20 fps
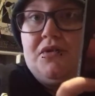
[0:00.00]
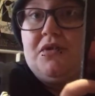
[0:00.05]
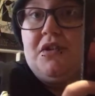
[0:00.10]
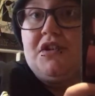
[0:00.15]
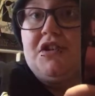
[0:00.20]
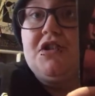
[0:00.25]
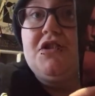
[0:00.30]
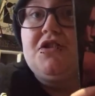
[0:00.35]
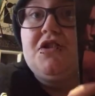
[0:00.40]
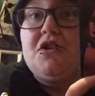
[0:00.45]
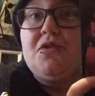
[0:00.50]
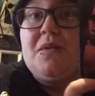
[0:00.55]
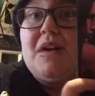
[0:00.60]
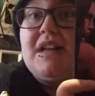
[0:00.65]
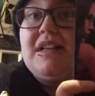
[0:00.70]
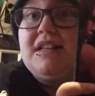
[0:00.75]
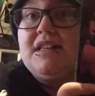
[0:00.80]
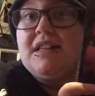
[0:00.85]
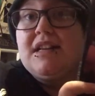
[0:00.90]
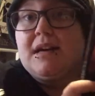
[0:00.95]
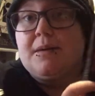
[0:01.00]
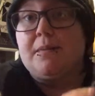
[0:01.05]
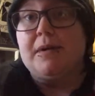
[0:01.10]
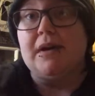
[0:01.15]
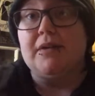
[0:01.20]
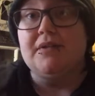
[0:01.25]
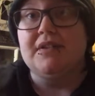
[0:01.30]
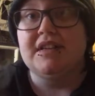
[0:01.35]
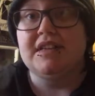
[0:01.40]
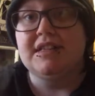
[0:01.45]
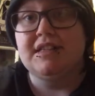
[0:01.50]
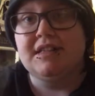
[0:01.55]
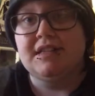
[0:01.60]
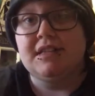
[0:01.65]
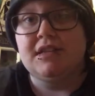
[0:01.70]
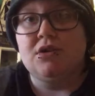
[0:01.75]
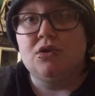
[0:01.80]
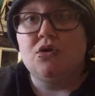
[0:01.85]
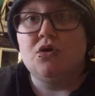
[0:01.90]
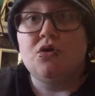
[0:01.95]
Oh, I don't know anything about this.
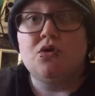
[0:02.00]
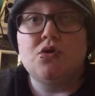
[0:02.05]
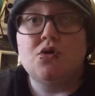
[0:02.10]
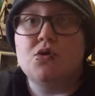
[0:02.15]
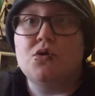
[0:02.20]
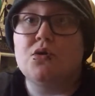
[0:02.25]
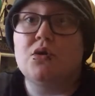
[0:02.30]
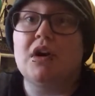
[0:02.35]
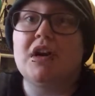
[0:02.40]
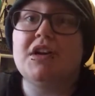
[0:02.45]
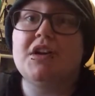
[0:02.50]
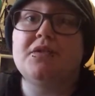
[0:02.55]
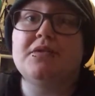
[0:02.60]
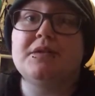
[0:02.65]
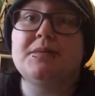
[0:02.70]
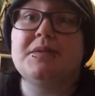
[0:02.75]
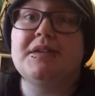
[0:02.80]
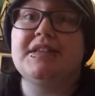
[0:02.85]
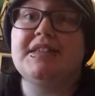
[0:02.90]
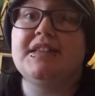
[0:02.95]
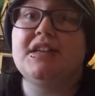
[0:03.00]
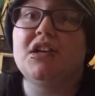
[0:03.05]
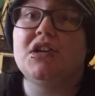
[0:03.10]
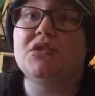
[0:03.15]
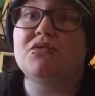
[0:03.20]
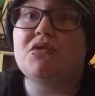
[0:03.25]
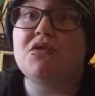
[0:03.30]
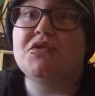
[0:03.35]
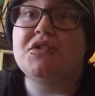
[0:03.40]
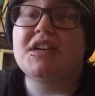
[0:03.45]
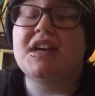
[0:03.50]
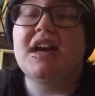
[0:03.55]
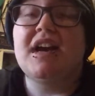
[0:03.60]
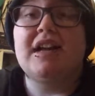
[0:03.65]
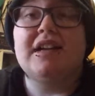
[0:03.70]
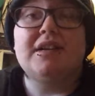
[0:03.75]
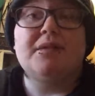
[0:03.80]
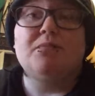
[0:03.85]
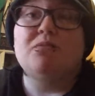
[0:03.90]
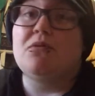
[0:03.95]
All I know is PC Cast wrote it
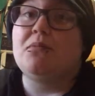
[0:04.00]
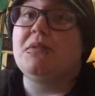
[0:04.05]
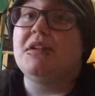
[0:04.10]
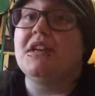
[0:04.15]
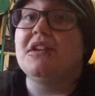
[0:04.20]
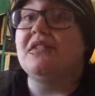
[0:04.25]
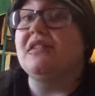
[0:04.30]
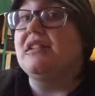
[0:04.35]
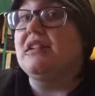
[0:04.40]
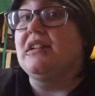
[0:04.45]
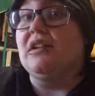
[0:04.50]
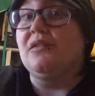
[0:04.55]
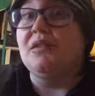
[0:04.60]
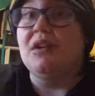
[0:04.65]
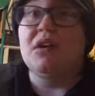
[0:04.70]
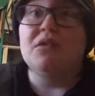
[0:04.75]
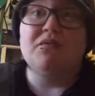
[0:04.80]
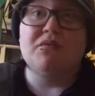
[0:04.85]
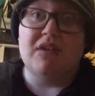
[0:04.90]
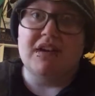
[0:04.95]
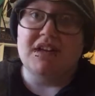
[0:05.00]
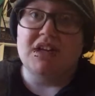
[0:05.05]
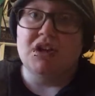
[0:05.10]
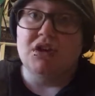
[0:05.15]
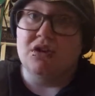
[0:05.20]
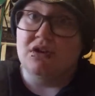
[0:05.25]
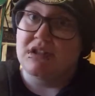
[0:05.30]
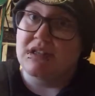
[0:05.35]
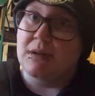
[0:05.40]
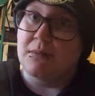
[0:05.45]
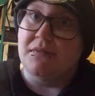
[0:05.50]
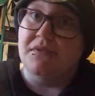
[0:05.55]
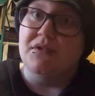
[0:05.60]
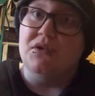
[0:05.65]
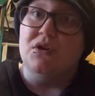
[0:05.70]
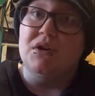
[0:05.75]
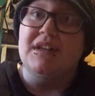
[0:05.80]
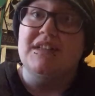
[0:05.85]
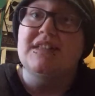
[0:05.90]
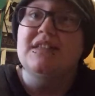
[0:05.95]
and I'm probably going to love it. I've read her, some of the
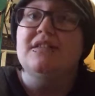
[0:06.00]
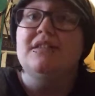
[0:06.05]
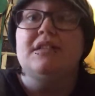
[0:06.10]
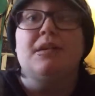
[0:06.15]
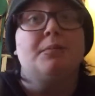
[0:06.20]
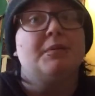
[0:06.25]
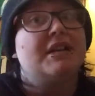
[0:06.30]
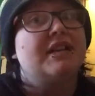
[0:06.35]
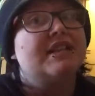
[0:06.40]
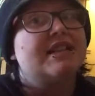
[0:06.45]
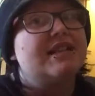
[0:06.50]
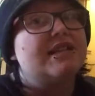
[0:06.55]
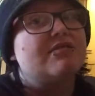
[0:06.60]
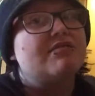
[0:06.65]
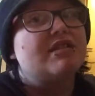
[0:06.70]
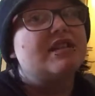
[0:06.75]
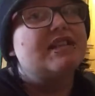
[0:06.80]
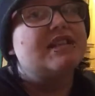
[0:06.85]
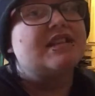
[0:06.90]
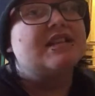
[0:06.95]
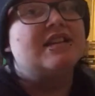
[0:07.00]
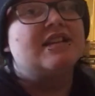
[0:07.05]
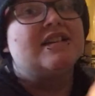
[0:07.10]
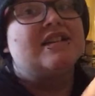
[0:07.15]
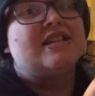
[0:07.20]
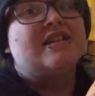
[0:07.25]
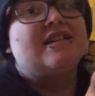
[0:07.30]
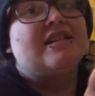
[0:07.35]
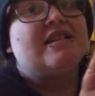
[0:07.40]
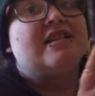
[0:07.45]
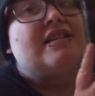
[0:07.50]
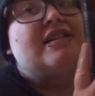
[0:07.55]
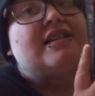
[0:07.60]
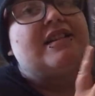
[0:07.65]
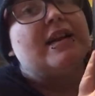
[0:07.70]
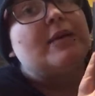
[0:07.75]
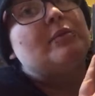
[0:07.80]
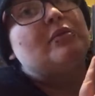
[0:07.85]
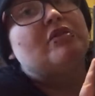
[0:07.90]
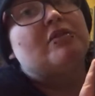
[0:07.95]
Goddess Summoning series and
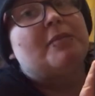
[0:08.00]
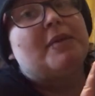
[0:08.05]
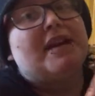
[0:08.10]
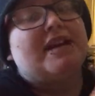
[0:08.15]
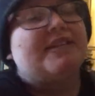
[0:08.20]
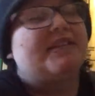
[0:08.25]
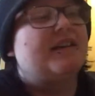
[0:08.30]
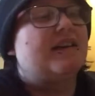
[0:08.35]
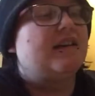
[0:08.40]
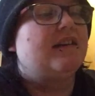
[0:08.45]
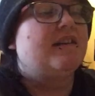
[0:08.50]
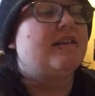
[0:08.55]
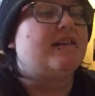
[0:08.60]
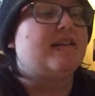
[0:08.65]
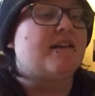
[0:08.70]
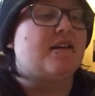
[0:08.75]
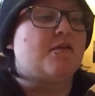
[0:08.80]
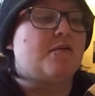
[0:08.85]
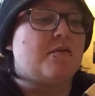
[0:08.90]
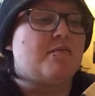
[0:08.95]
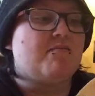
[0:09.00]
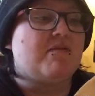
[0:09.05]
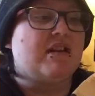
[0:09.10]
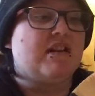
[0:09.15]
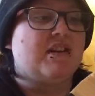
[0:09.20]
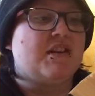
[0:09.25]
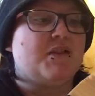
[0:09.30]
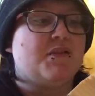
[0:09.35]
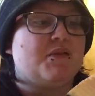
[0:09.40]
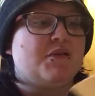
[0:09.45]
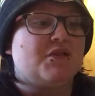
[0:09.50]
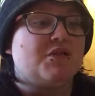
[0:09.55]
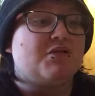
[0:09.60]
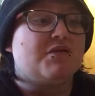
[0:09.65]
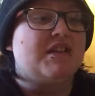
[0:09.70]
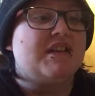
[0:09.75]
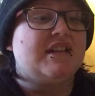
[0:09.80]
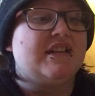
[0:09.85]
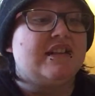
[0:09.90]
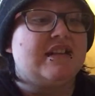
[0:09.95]
they were amazing so I'm really looking forward to
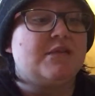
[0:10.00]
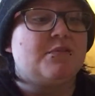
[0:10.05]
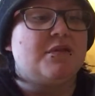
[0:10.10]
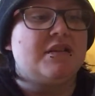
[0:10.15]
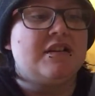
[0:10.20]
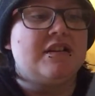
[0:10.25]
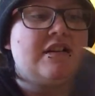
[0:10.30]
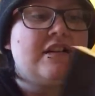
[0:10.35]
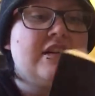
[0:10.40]
reading this one.